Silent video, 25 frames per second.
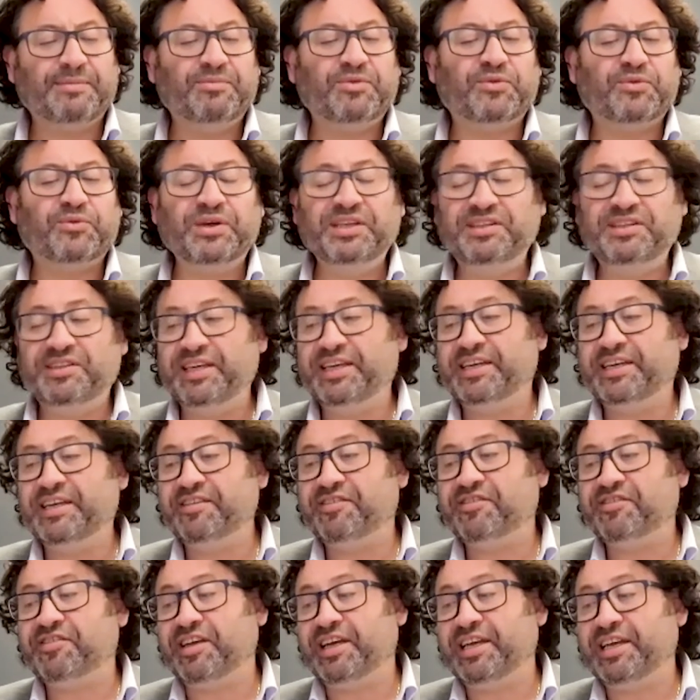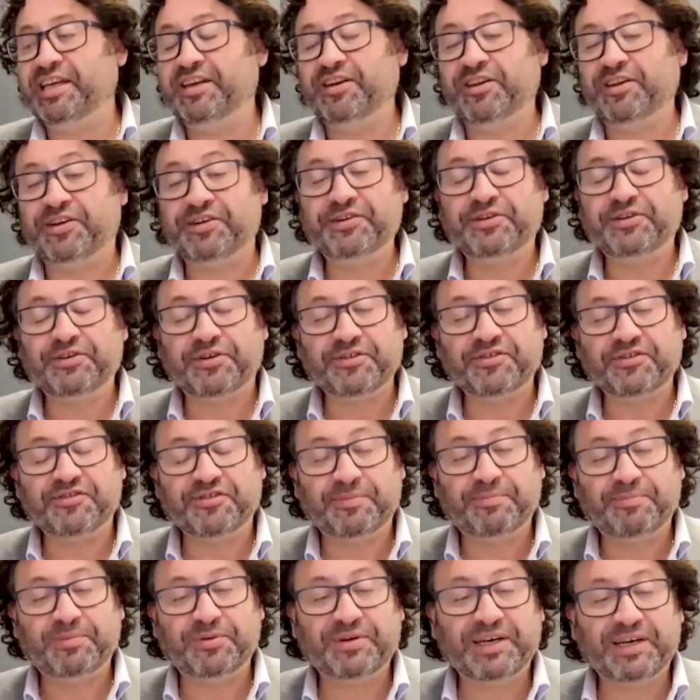We think it's a low-cost
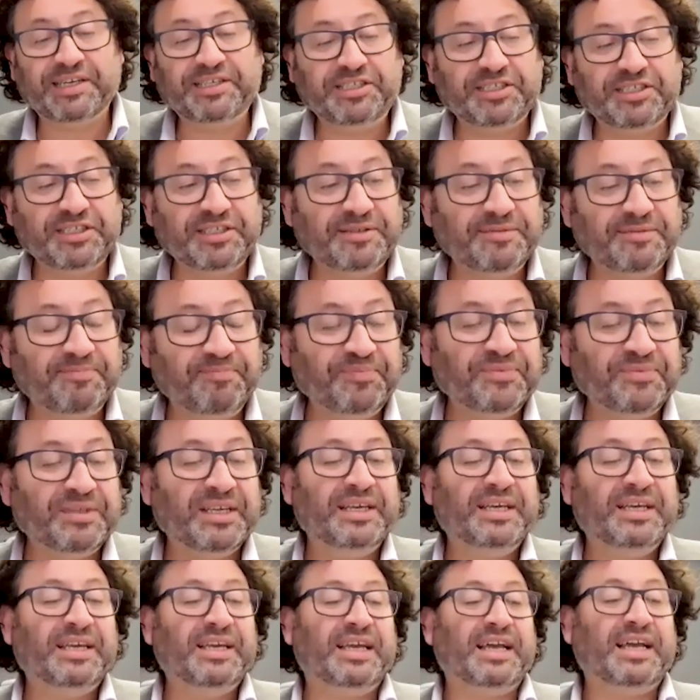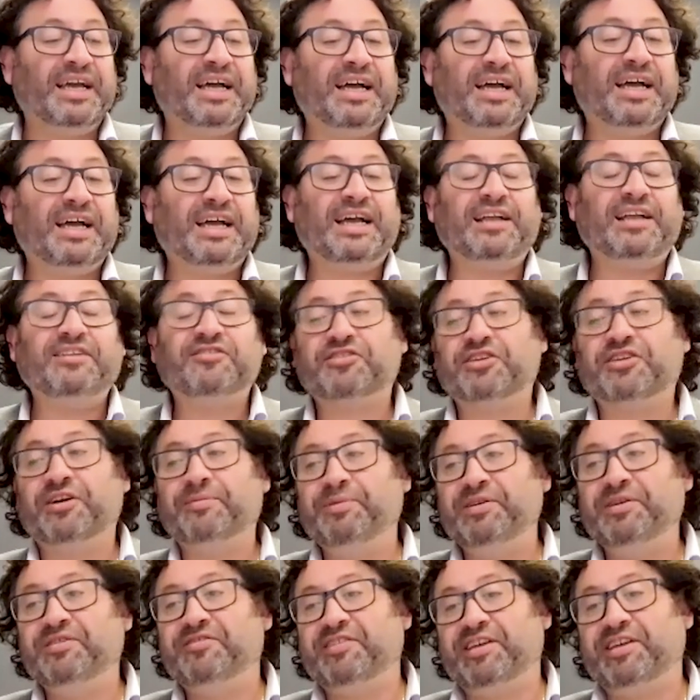operation at
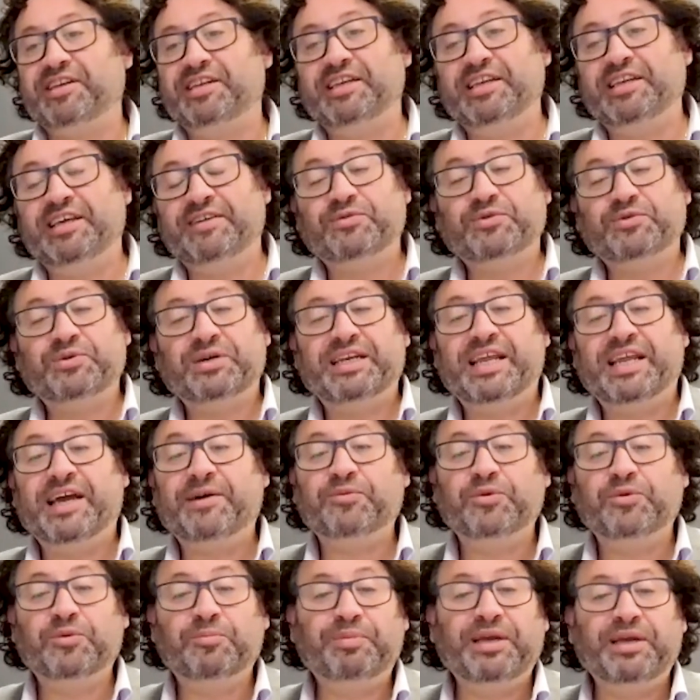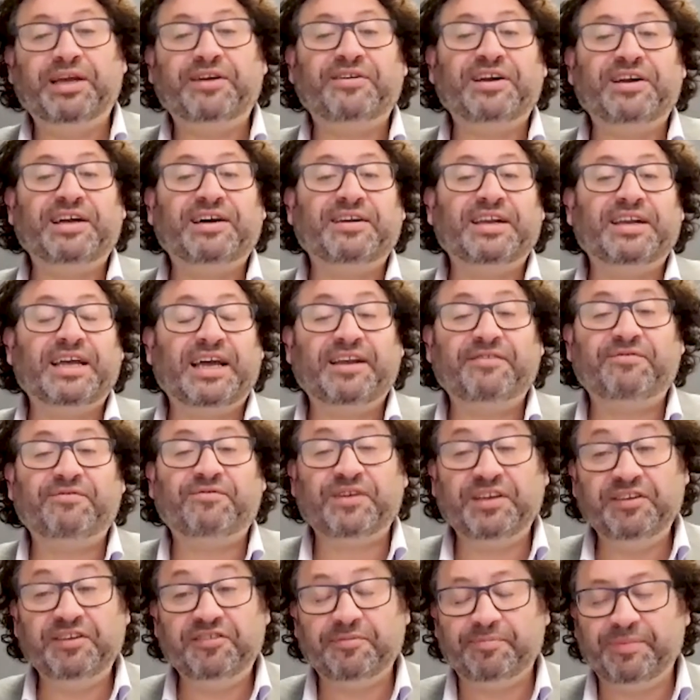scoping study level, and that will bear out at
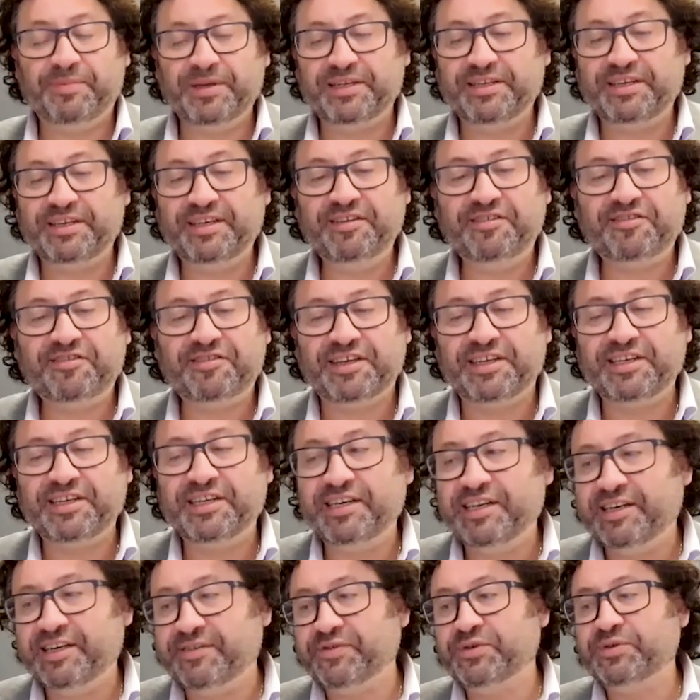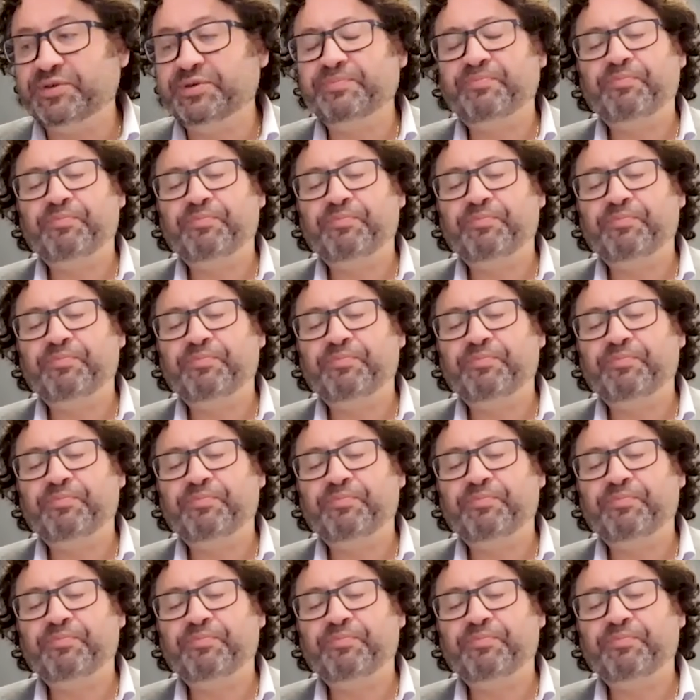feasibility study level.